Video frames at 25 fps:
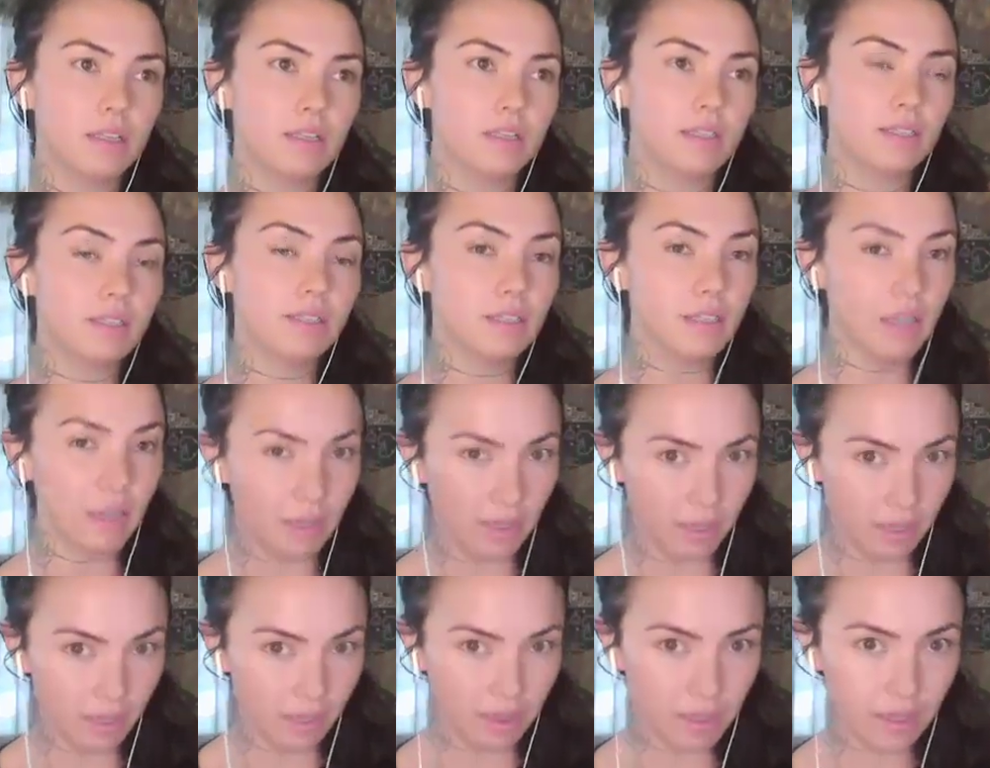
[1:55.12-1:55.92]

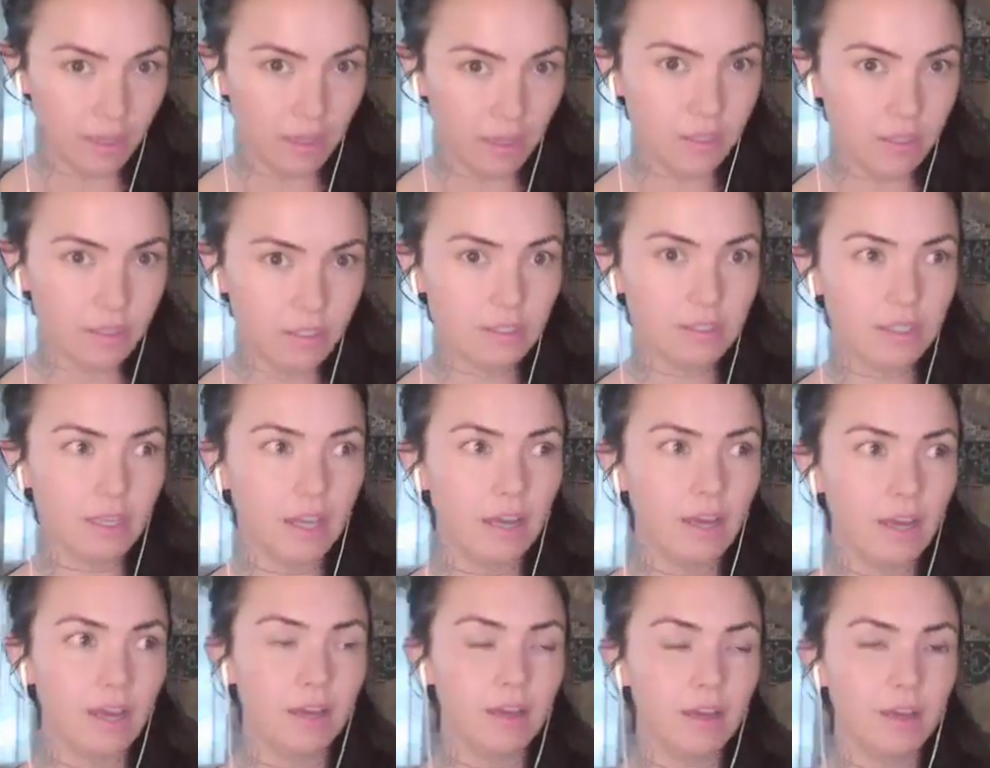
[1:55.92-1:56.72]
studying things,
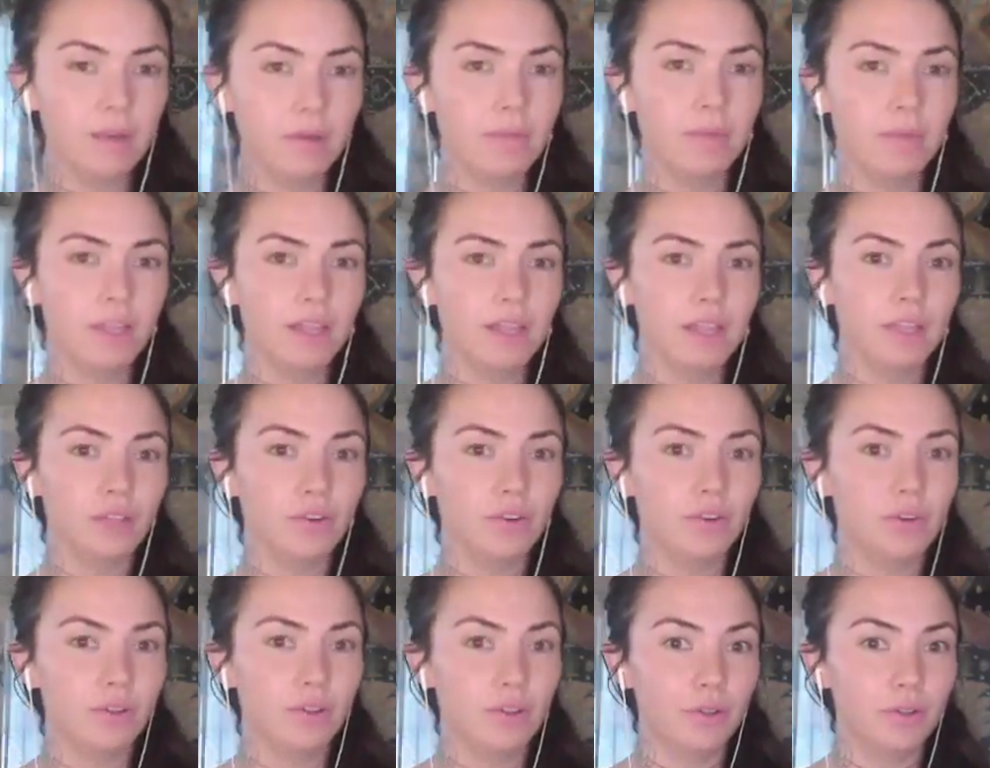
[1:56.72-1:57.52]

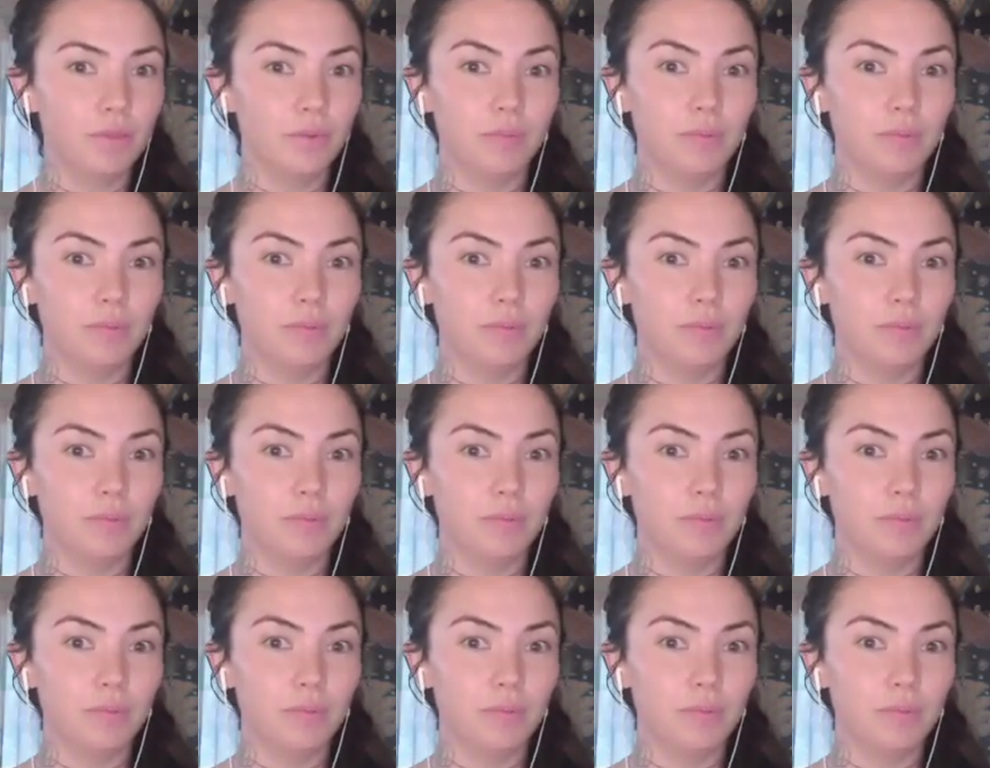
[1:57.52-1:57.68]
little